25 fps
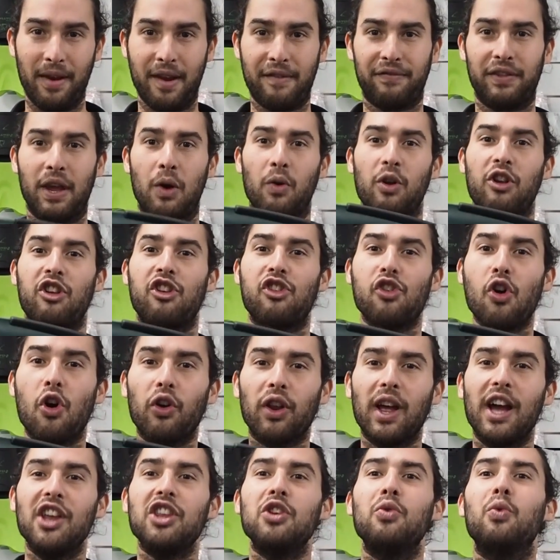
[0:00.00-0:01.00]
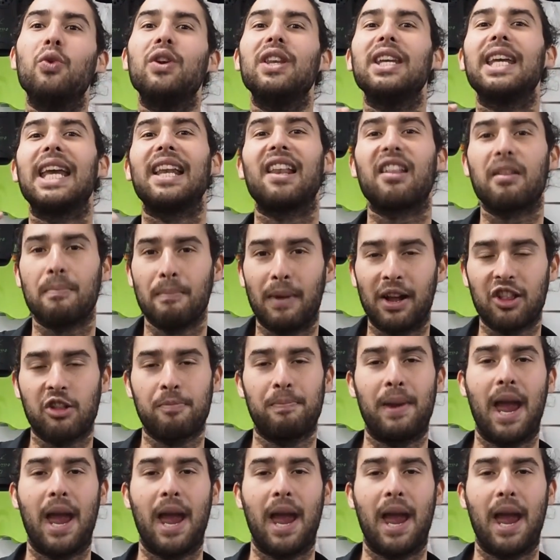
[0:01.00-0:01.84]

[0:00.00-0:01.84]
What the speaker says: If they were shorter, you wouldn't get as much